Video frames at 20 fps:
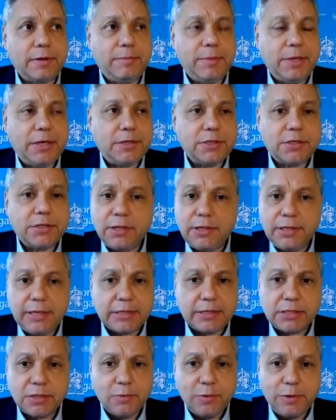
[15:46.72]
Because of the
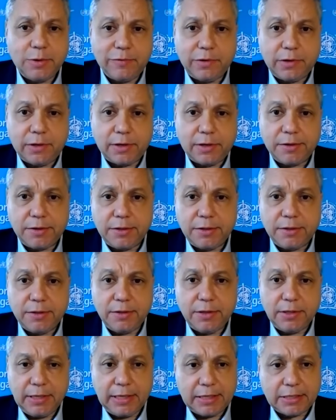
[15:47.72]
lesson we've learned.
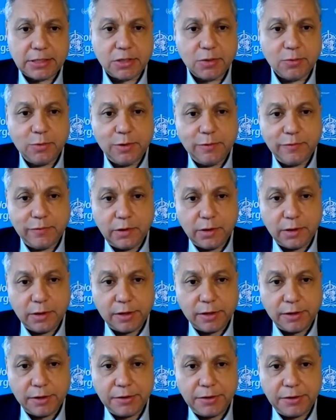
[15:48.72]
The lesson we've
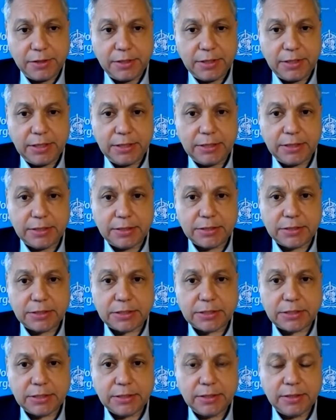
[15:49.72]
learned
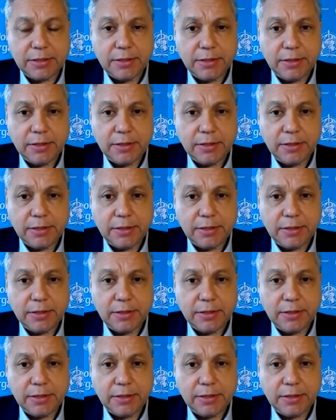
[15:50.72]
is